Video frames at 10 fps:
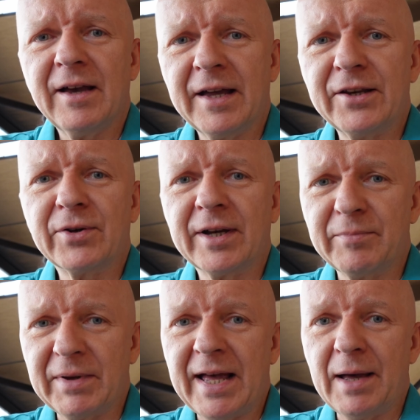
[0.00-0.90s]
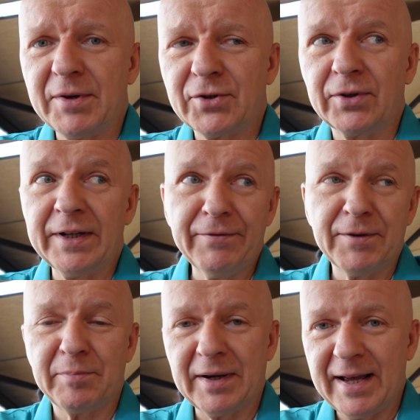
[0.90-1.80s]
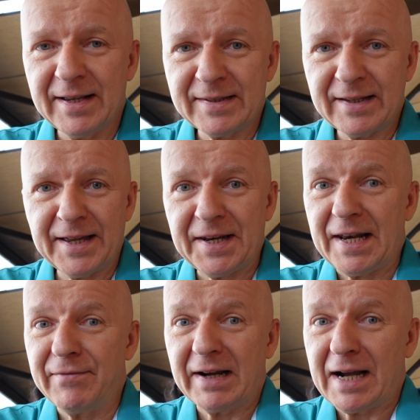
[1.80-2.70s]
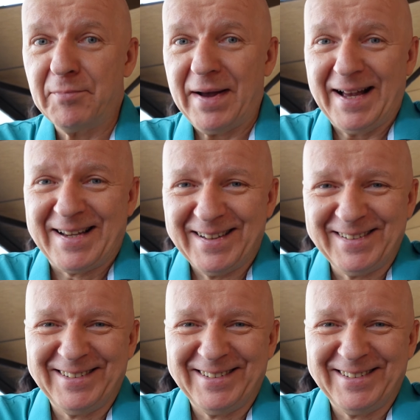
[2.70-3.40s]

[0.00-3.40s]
and you can be happy to leave the place and never come back.